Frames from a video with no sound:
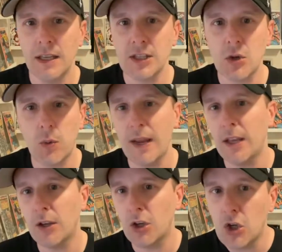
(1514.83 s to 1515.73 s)
is
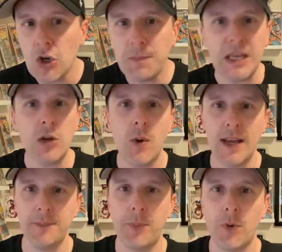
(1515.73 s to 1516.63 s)
quite could be
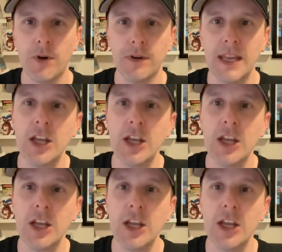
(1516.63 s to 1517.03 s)
quite important.